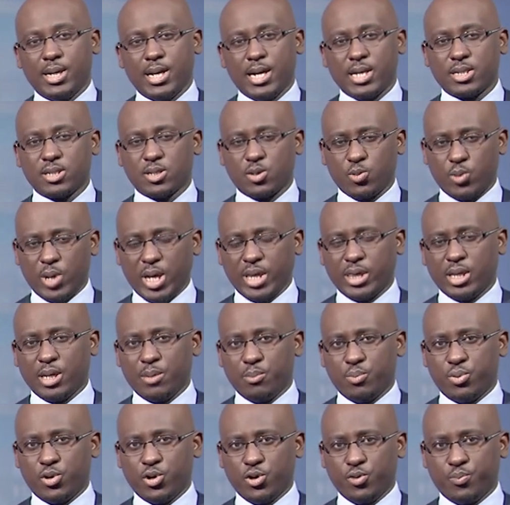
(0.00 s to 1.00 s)
at quite the
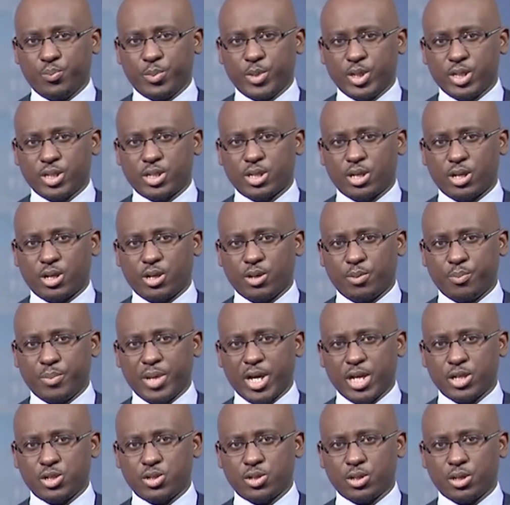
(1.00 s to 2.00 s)
improvement
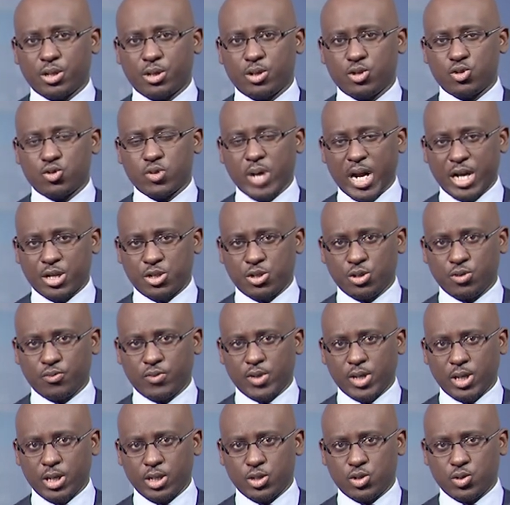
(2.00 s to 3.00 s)
compared to the contraction
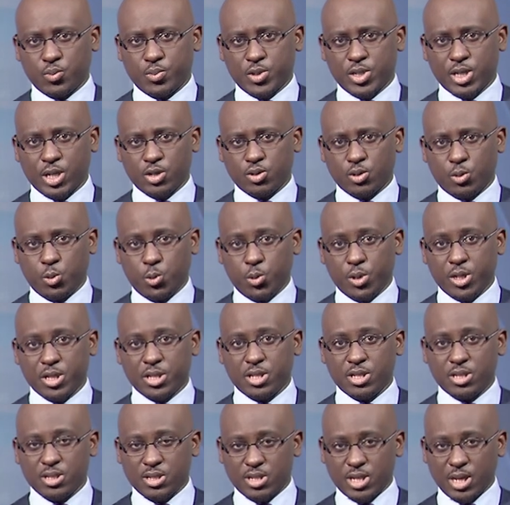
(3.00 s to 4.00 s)
of nearly 2%
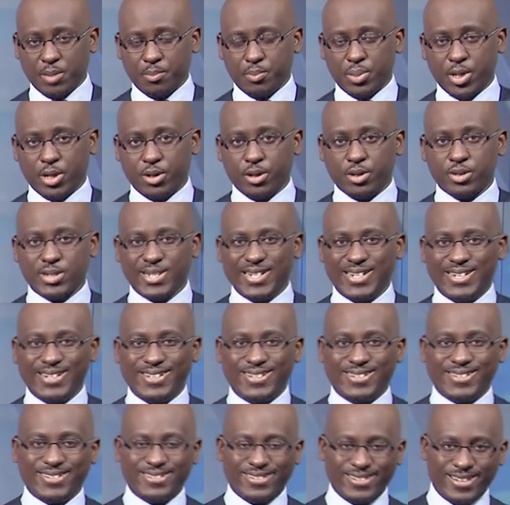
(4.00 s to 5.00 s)
recorded in the same period
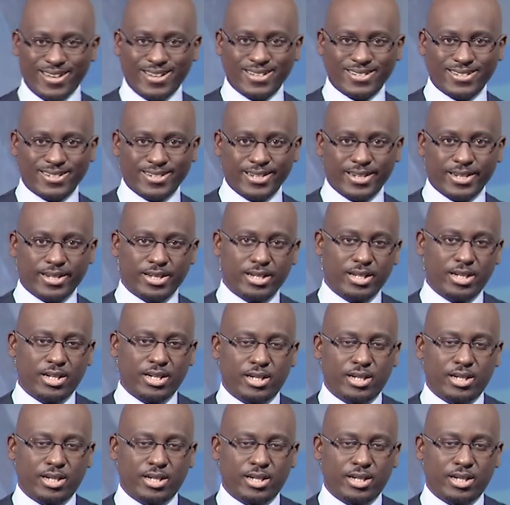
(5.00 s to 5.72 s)
last year.